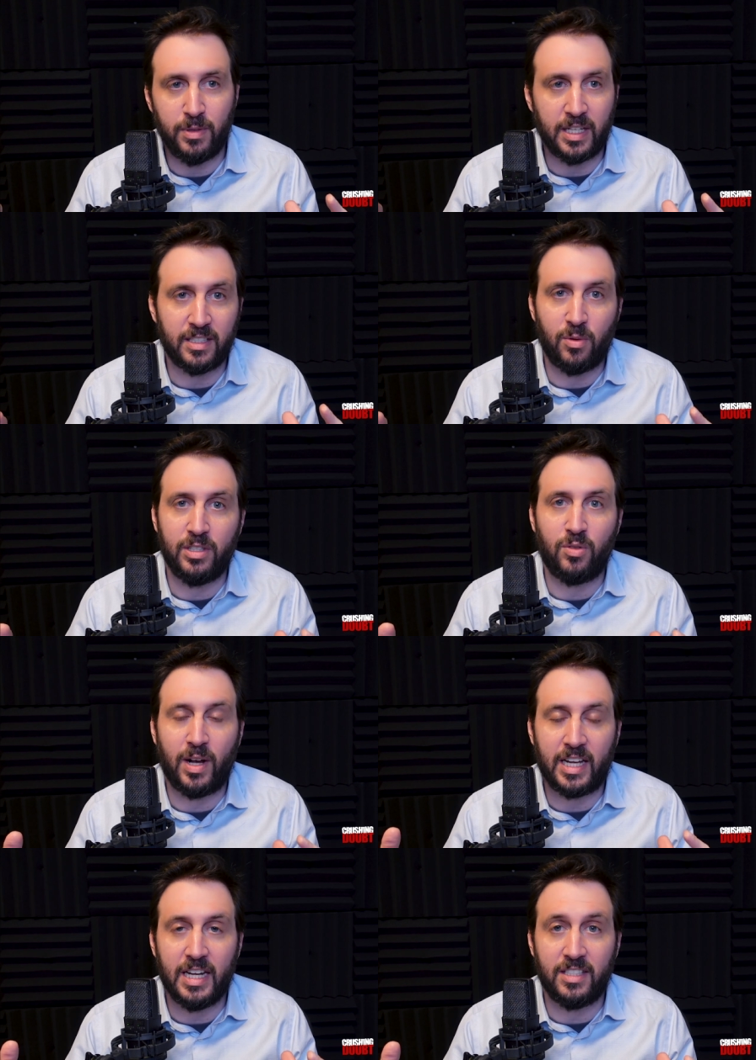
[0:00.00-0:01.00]
because I wasn't
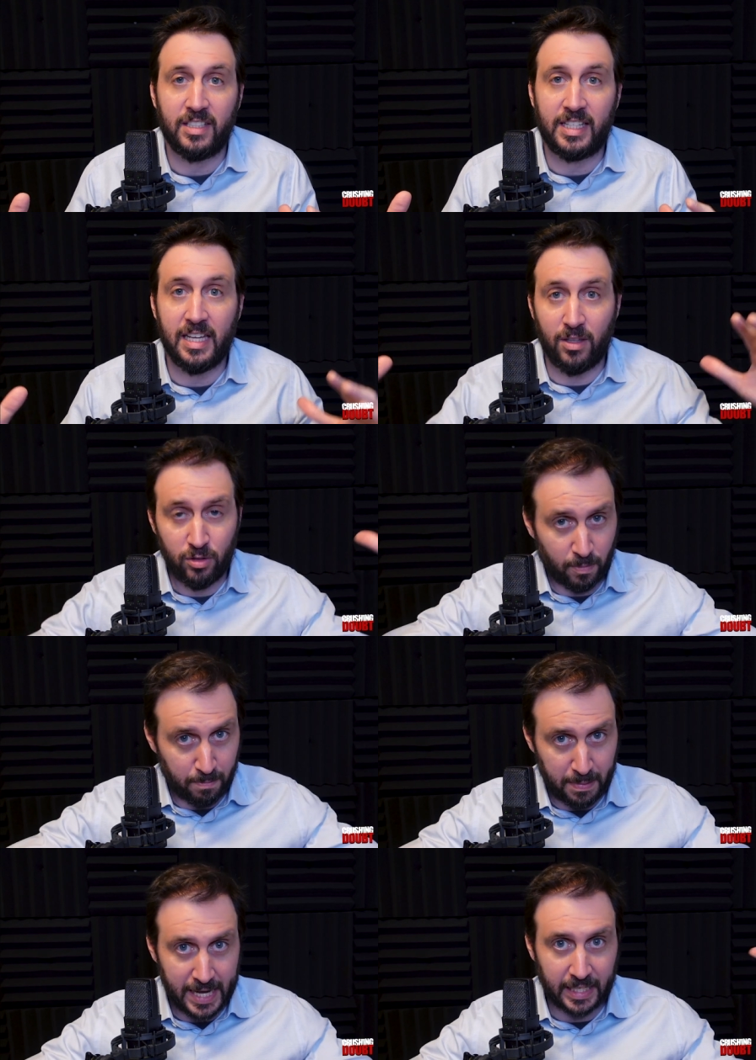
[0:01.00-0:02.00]
recognized as a kid. Those are
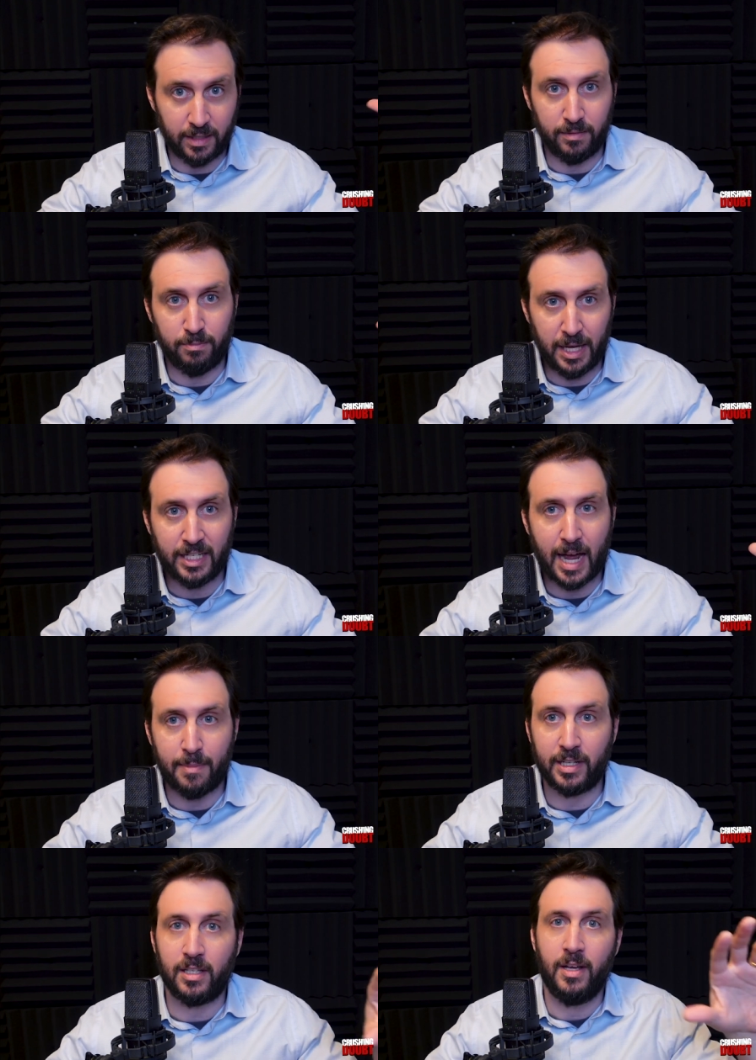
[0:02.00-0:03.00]
big, big
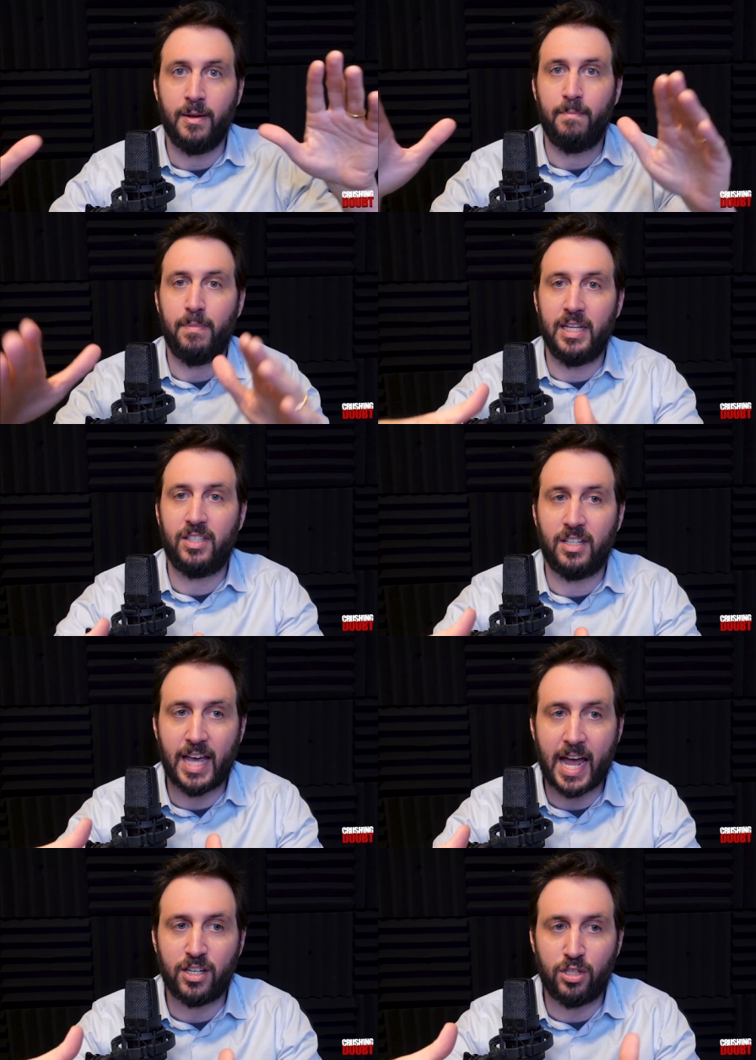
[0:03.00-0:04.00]
topics, but it's
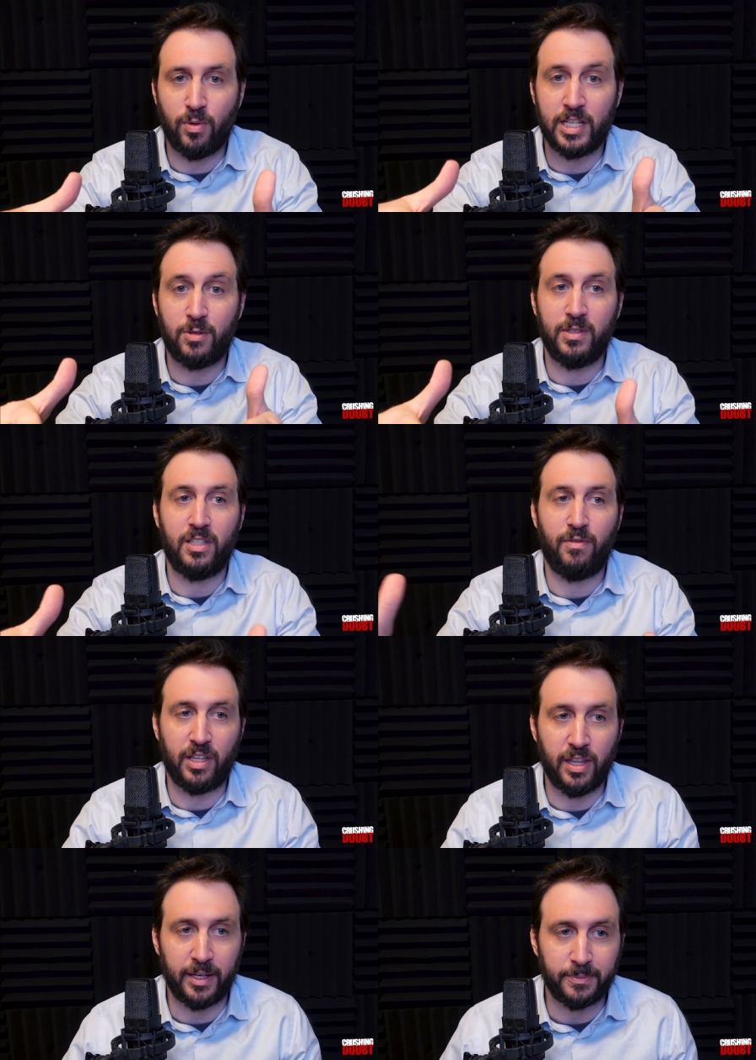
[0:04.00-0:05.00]
attached to a
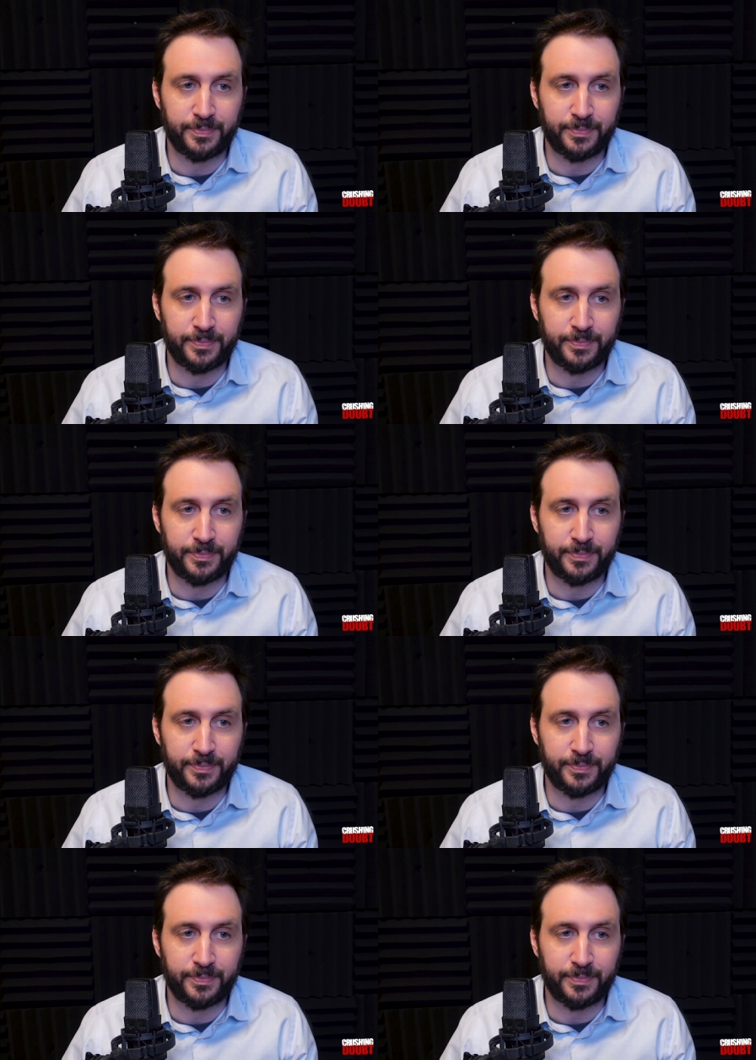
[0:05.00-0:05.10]
specific thing.